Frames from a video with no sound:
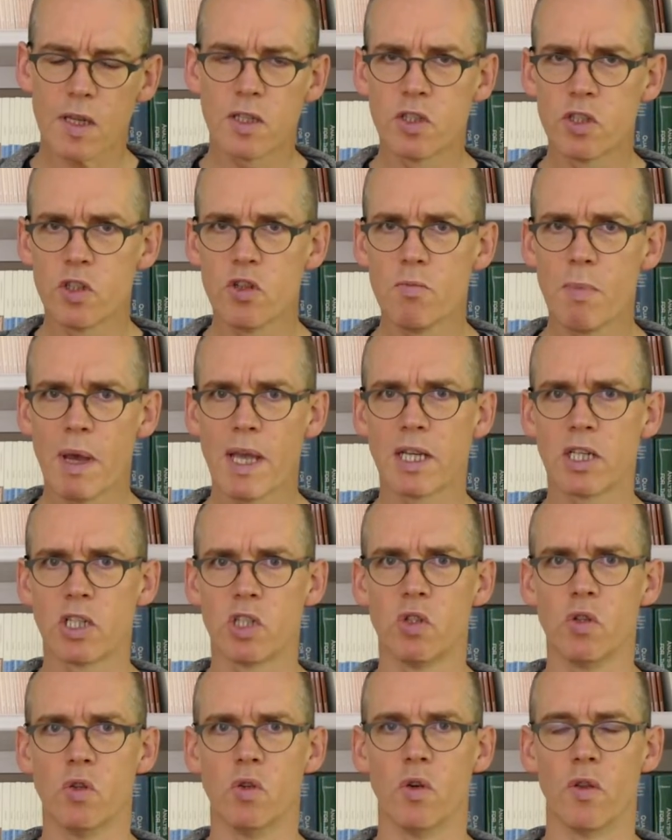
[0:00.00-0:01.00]
do make
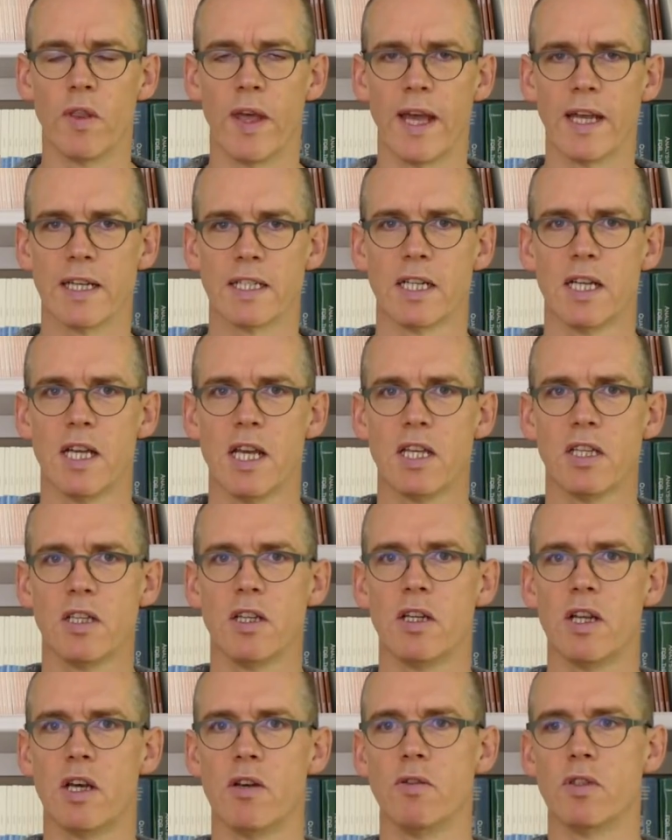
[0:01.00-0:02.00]
sure that
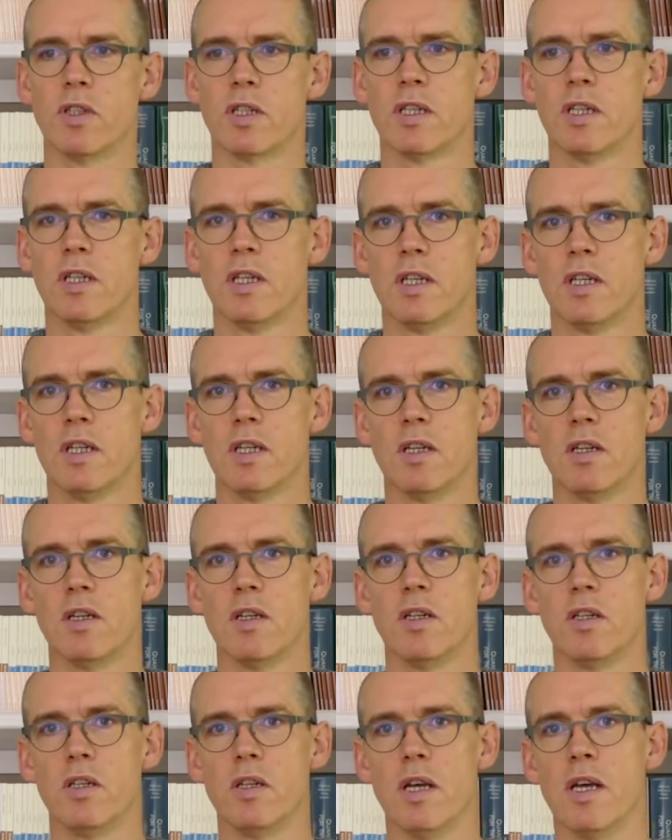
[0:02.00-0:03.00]
you don't
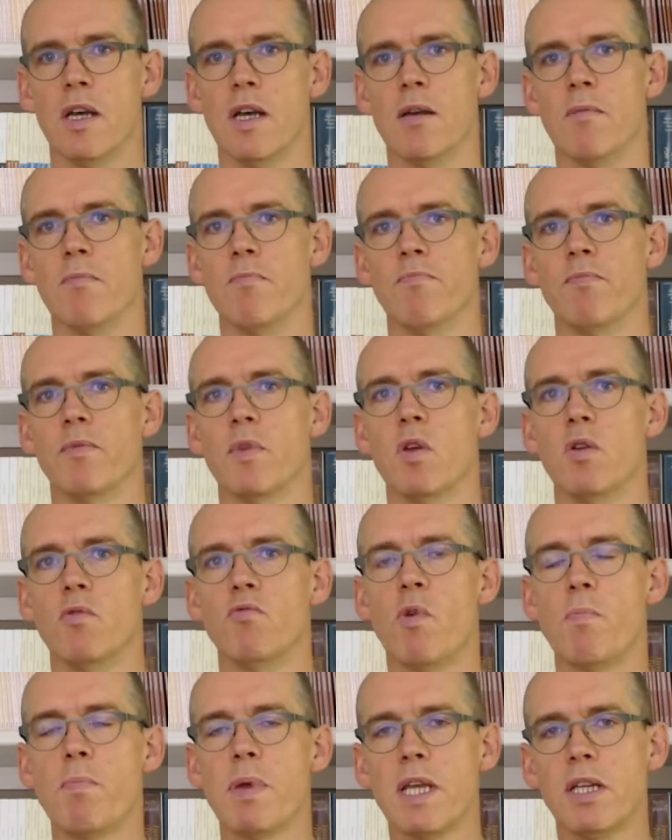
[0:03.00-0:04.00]

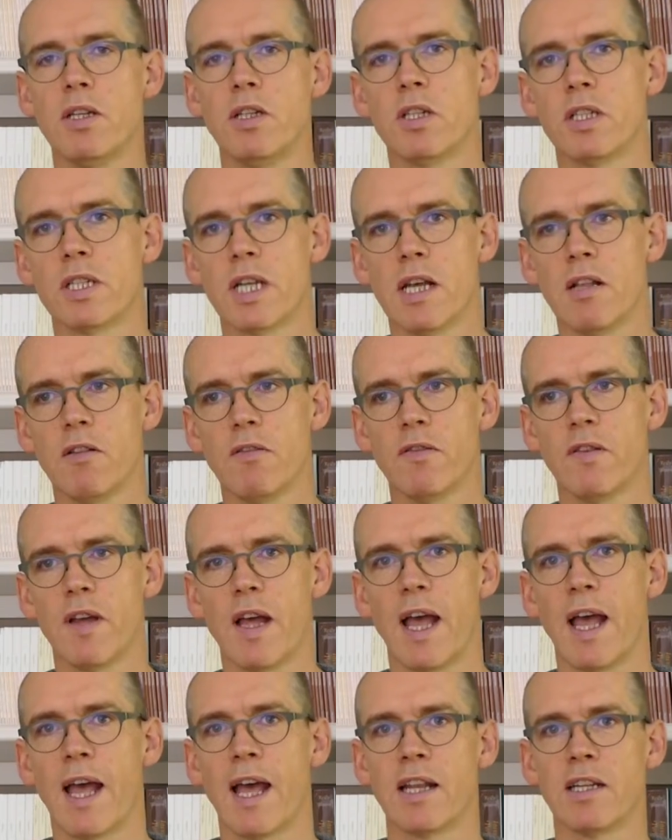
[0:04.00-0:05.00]
repeat yourself
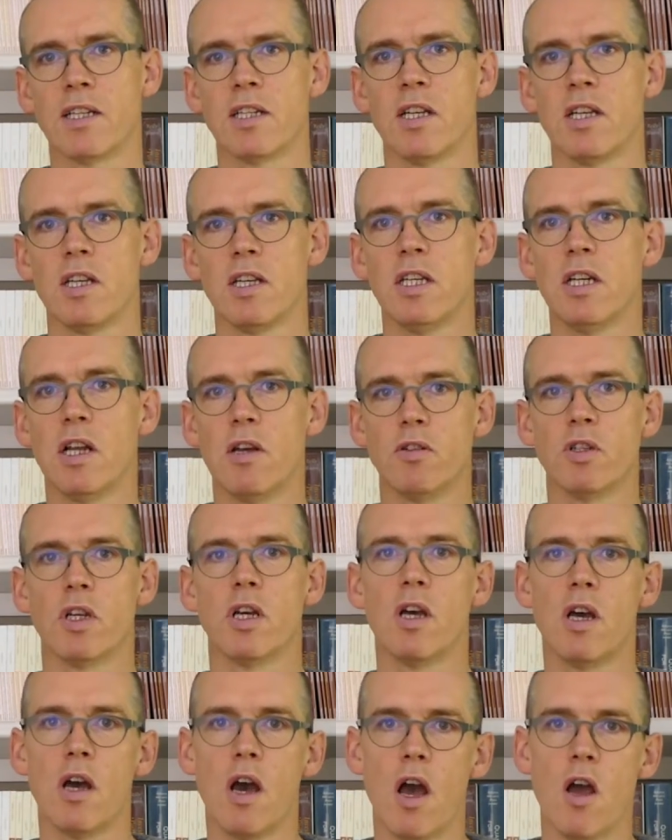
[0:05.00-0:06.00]
and you don't
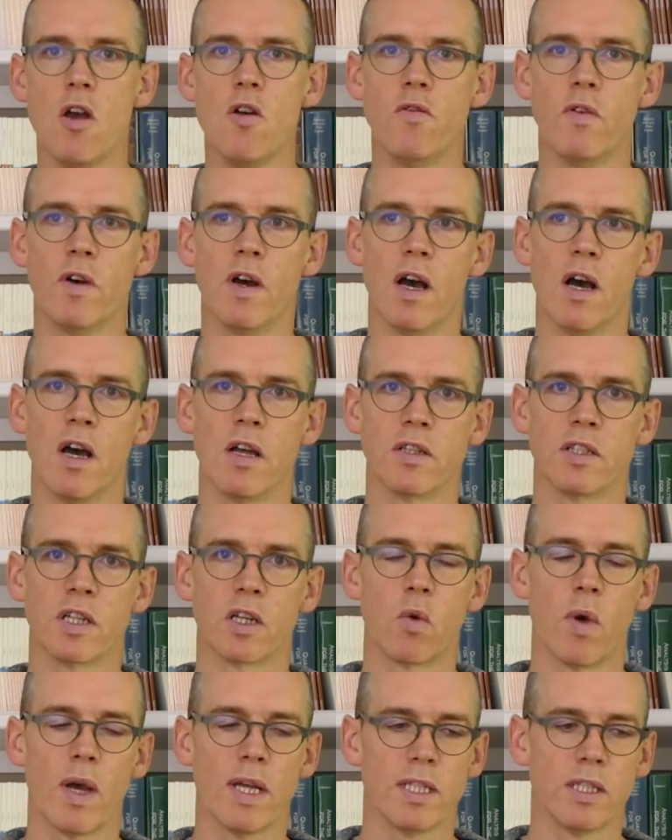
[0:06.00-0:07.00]
over answer
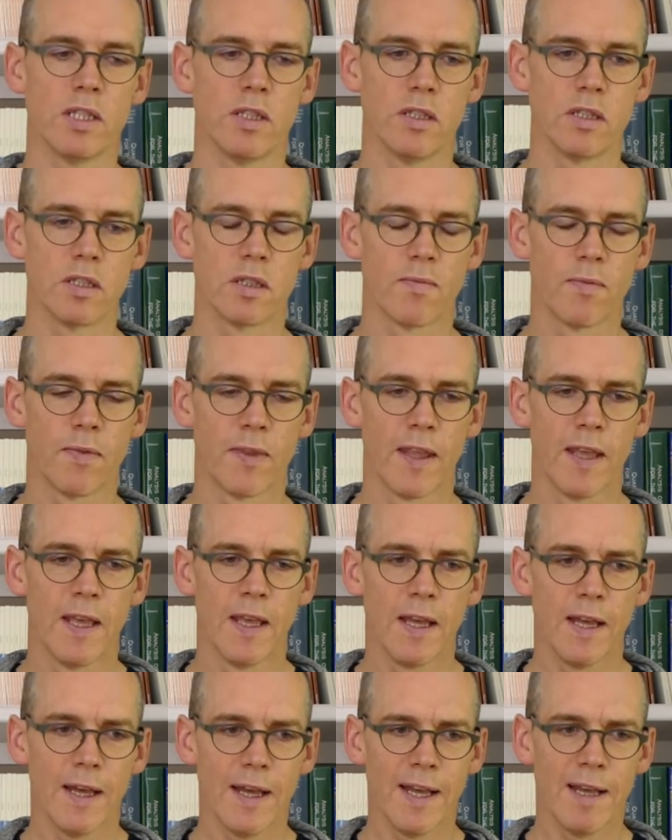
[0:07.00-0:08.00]
questions.
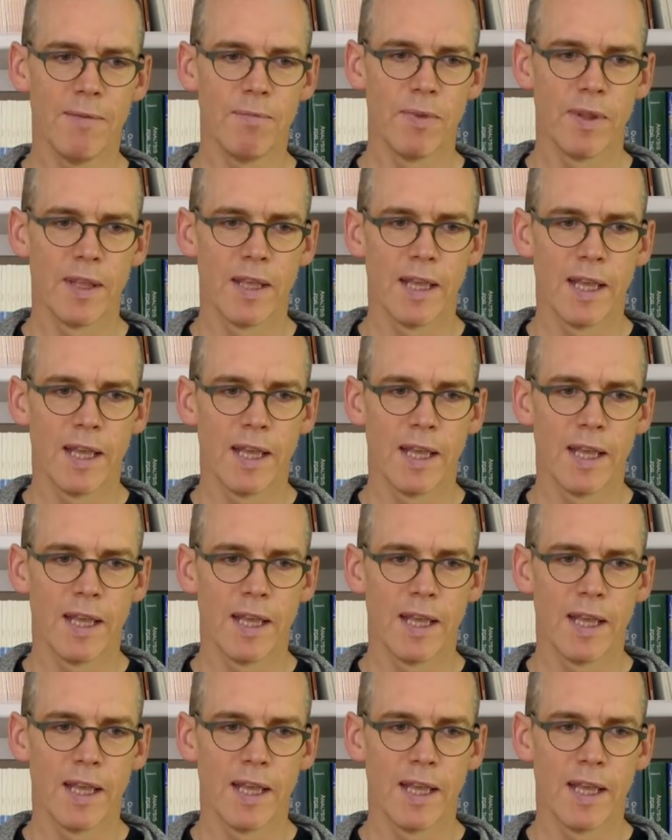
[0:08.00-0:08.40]
And